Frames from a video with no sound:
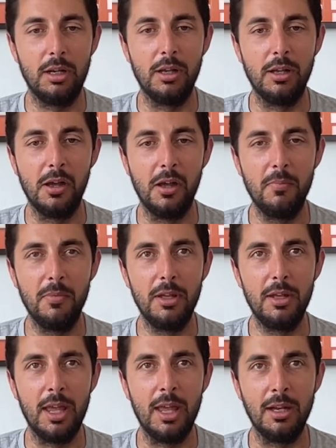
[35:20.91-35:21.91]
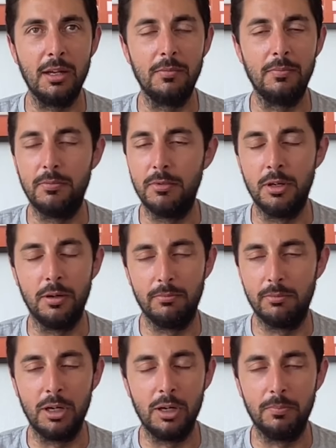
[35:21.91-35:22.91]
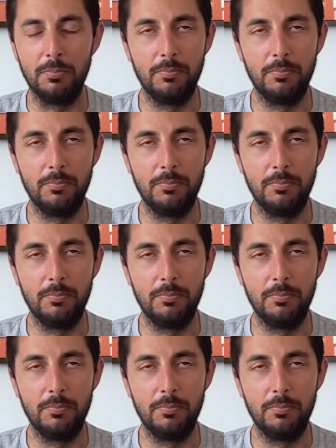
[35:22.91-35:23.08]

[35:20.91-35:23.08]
Um, and, you know, you know,